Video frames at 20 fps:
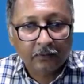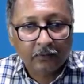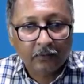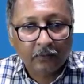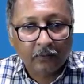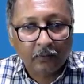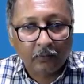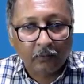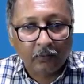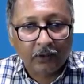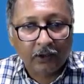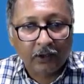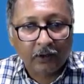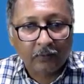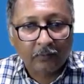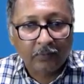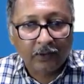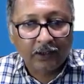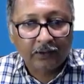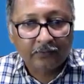What dot
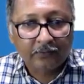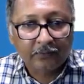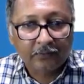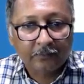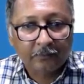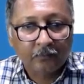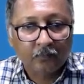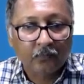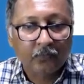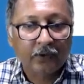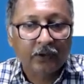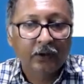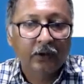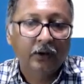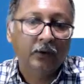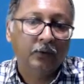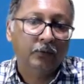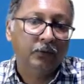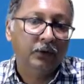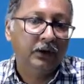balance?
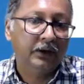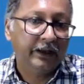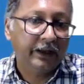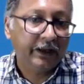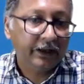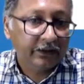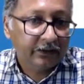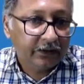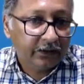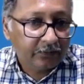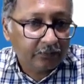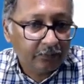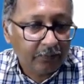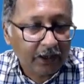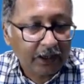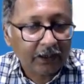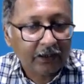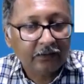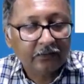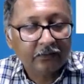We'll take this
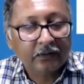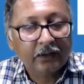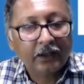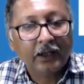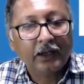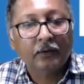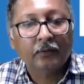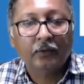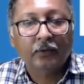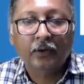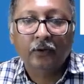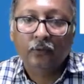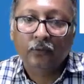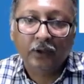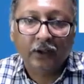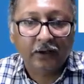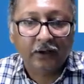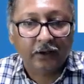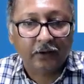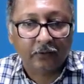balance and we'll do the
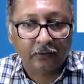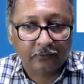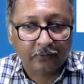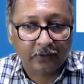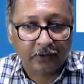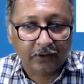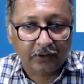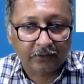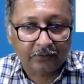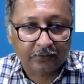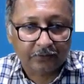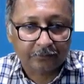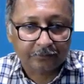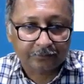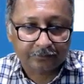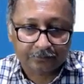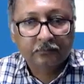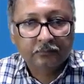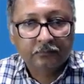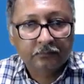reconciliation.
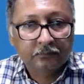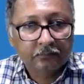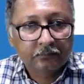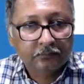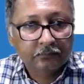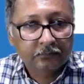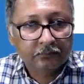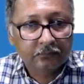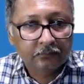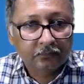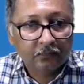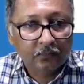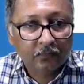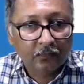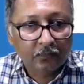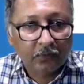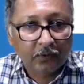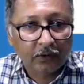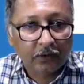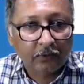
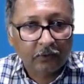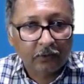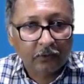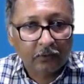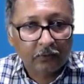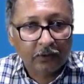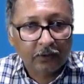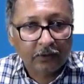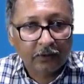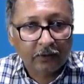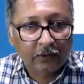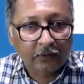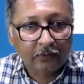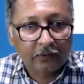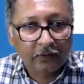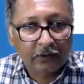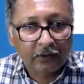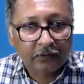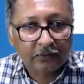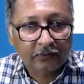Here we'll do the
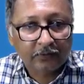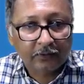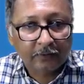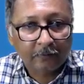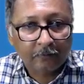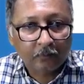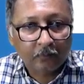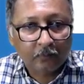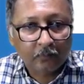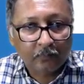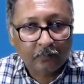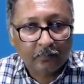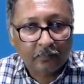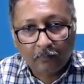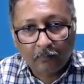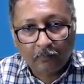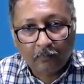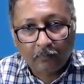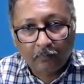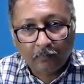reconciliation.
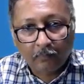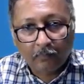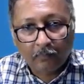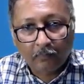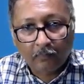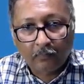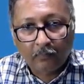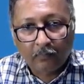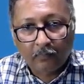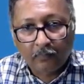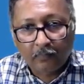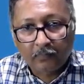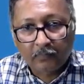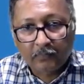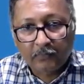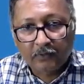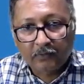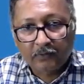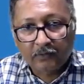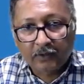
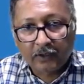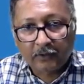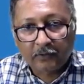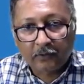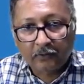This is as on